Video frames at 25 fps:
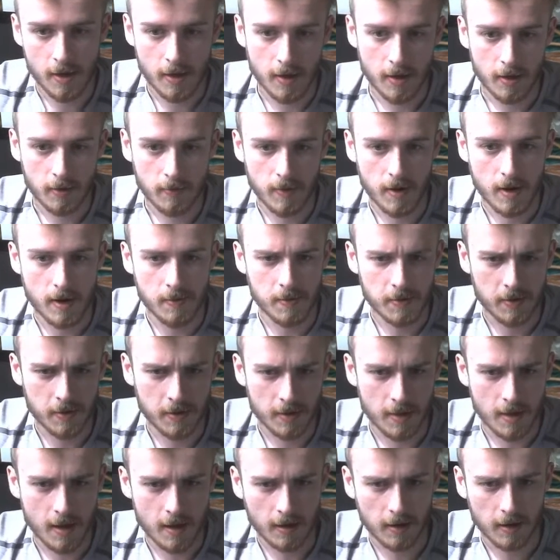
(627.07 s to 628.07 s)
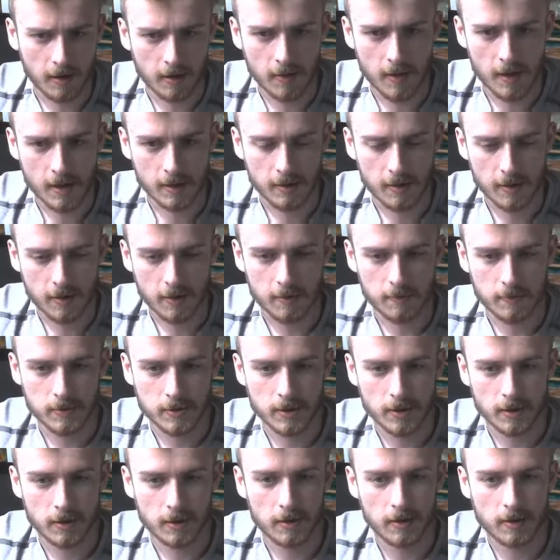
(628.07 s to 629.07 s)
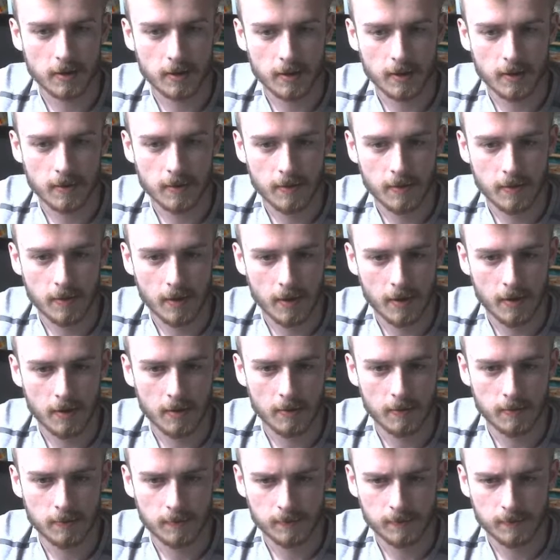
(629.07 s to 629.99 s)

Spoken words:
as well, and this is not going to like this, I'm sure. So